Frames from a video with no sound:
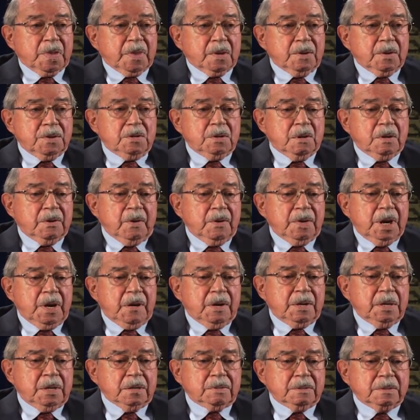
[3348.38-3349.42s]
Because you learn how
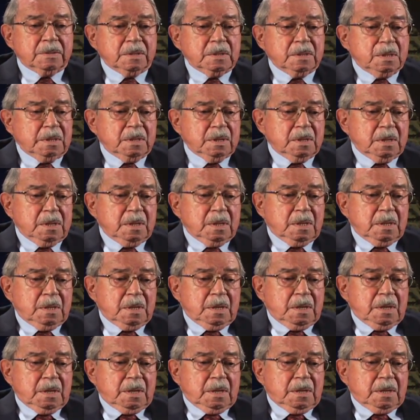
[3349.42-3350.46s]
to
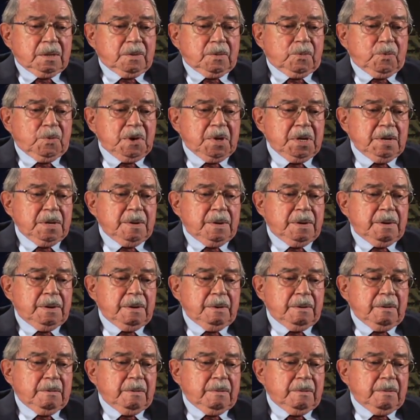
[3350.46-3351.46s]
read